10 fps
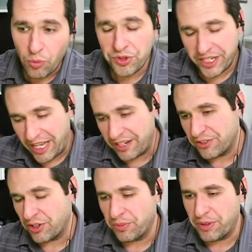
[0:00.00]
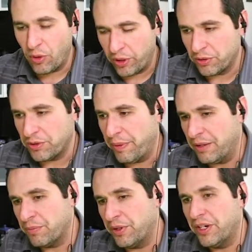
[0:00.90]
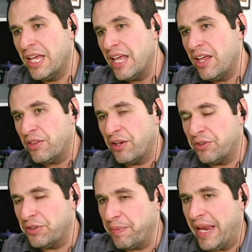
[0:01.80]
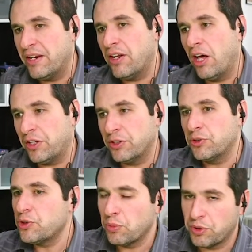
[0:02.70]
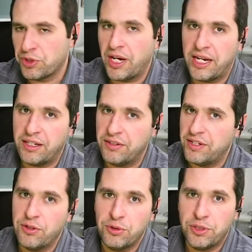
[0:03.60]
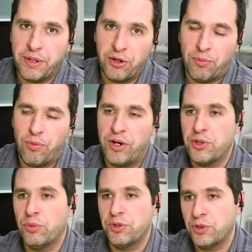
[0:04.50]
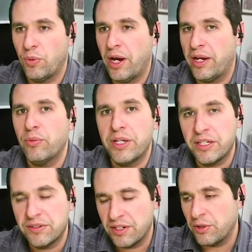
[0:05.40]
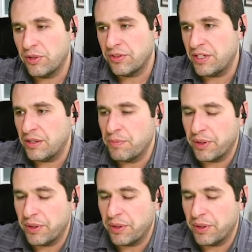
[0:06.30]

which again is going to be oil demand, but their demand on the consumer side continues to be under pressure, which is why we continue to see